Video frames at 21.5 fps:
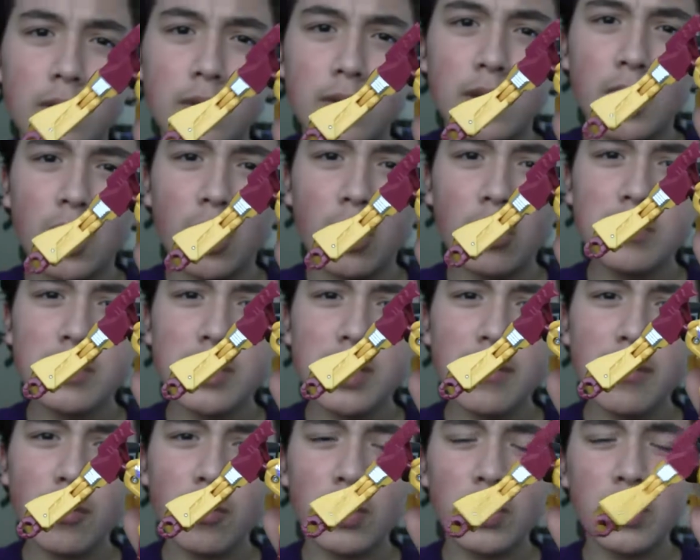The arms
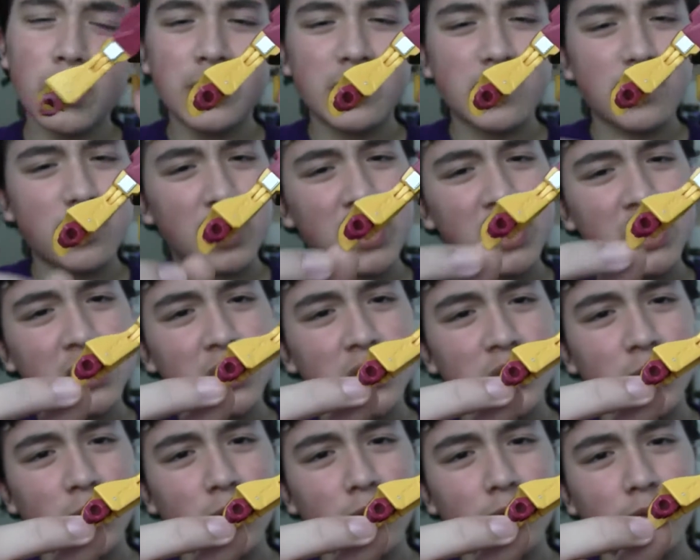have a really strange
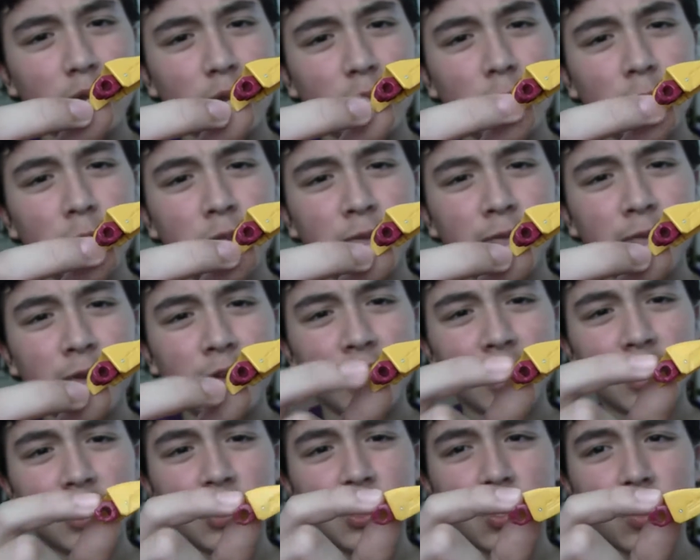sort of
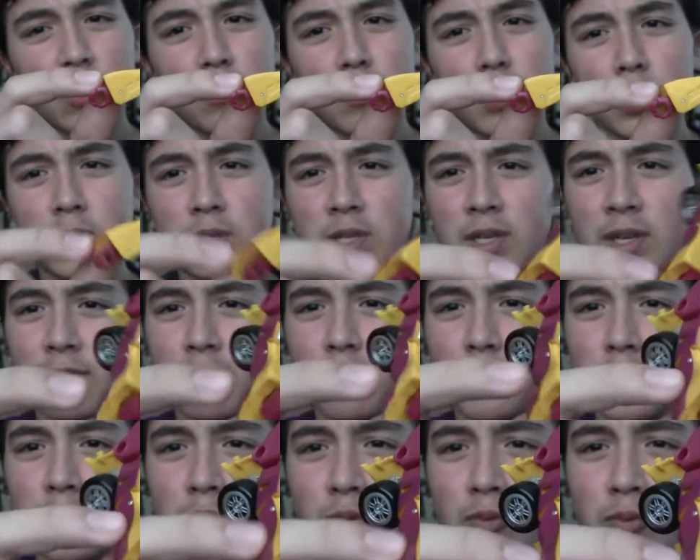loose-fitting shirt motif
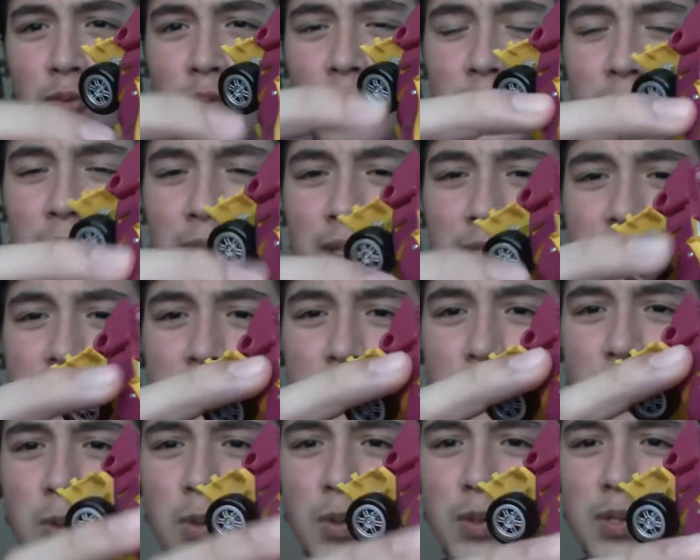with the really
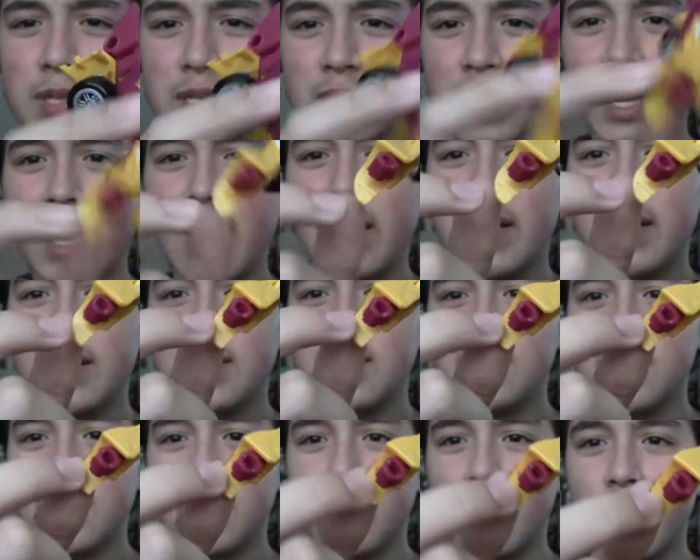smooth
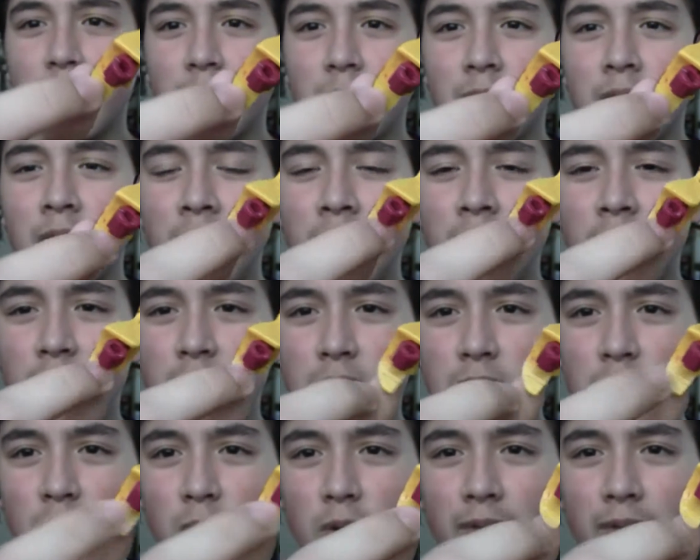sides and then the sort of